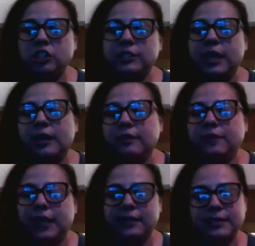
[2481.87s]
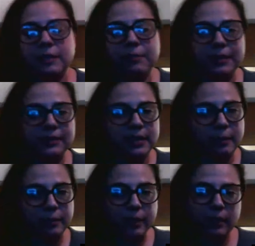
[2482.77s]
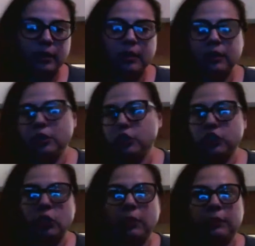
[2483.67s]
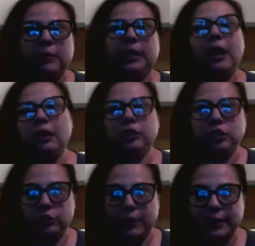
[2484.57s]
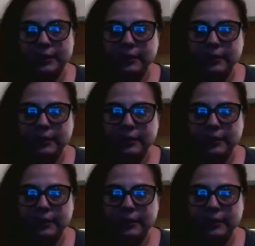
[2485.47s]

kind of get a step-by-step showing me how to do it?